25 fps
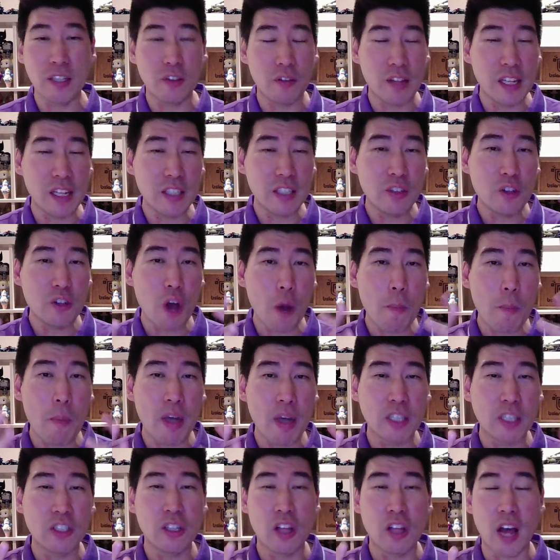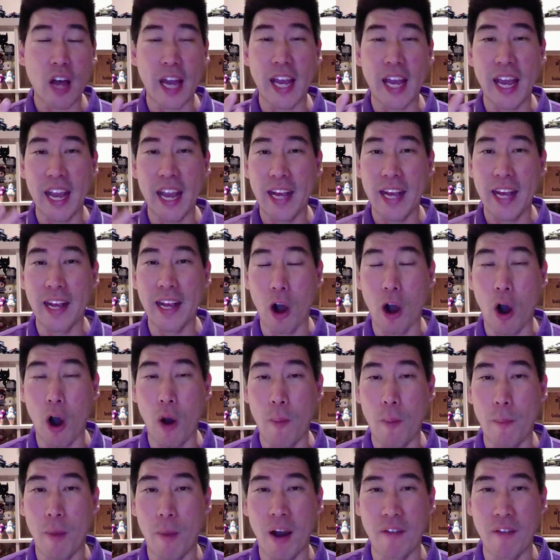so there's not much light hitting
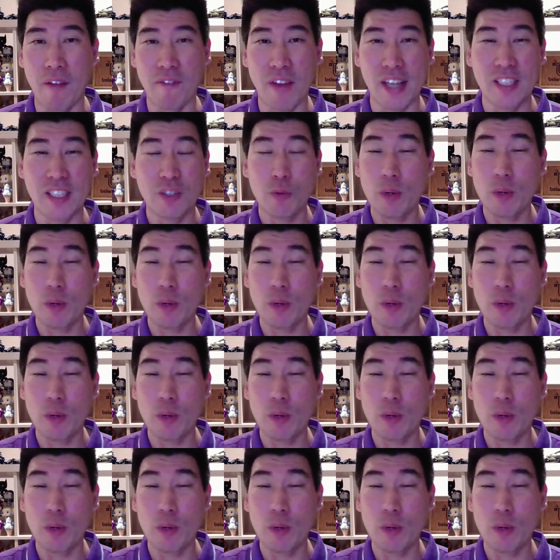on my face.